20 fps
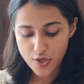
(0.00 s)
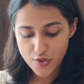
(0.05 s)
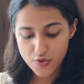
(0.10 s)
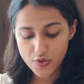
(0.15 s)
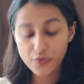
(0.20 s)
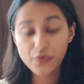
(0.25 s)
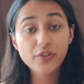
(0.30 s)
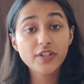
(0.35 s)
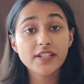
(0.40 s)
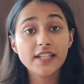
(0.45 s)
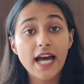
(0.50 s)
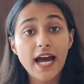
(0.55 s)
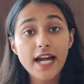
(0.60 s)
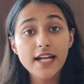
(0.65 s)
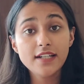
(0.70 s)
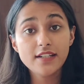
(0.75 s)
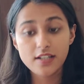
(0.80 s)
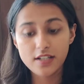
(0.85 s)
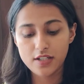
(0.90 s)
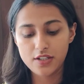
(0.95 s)
So for
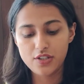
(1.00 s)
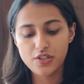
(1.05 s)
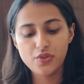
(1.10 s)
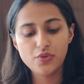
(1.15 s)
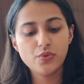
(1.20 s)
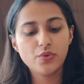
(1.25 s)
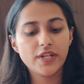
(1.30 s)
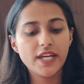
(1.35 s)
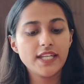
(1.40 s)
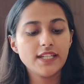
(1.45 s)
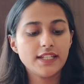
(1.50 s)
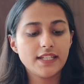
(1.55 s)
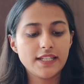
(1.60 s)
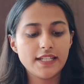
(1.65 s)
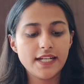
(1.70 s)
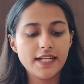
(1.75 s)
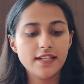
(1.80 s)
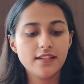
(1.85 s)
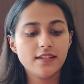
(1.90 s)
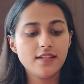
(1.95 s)
that, you can
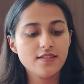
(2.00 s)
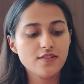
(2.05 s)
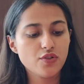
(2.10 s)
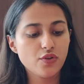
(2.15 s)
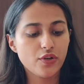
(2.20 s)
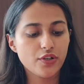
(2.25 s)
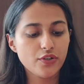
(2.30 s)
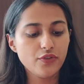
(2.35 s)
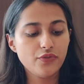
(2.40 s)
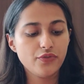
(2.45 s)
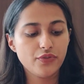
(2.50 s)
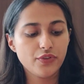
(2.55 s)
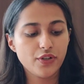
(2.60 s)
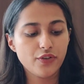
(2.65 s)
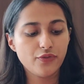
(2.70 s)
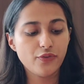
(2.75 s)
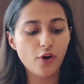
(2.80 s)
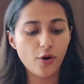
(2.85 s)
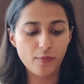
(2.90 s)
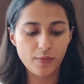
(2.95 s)
create this sort of
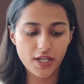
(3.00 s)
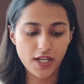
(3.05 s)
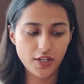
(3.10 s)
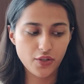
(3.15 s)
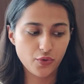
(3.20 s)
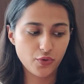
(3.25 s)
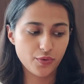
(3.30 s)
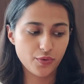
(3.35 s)
formula